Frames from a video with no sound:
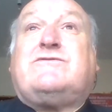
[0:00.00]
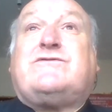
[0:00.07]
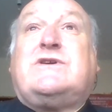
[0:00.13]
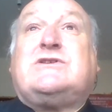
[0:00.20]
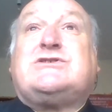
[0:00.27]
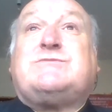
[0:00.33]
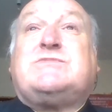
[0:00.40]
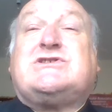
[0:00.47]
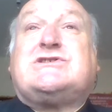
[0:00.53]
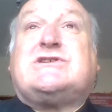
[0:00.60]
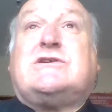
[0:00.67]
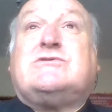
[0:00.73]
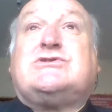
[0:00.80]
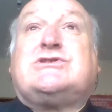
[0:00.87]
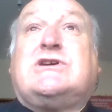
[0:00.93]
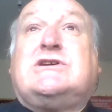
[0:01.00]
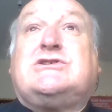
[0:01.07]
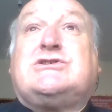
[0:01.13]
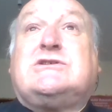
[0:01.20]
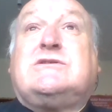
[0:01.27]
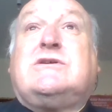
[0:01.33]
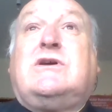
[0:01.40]
Friendship
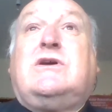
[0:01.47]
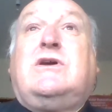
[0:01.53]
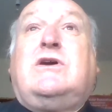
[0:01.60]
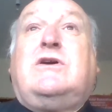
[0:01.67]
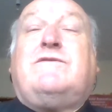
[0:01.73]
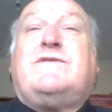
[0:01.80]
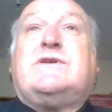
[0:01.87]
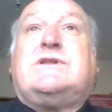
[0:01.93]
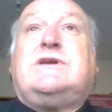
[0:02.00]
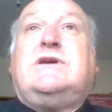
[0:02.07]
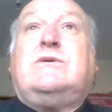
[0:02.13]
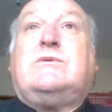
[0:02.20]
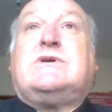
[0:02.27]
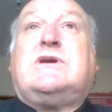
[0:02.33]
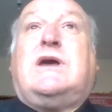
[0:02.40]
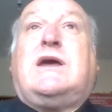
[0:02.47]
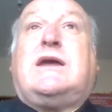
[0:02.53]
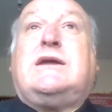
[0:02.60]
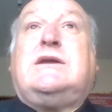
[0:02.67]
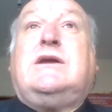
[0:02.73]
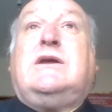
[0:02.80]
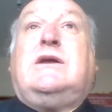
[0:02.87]
Association for the
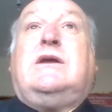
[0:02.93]
UK,